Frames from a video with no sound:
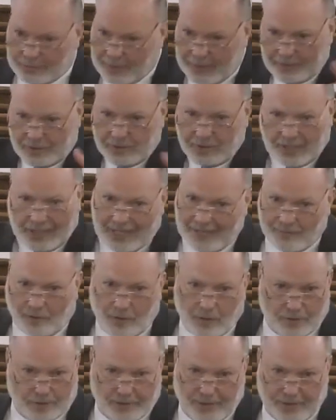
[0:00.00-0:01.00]
Man, you can have
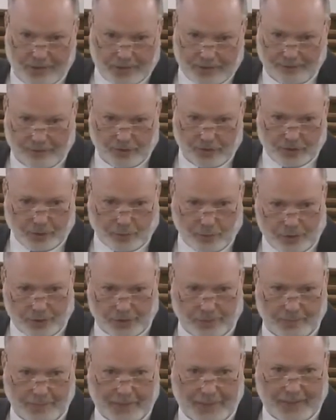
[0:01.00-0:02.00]
all this if you just
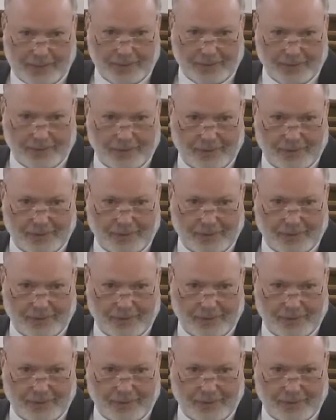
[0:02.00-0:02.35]
worship me.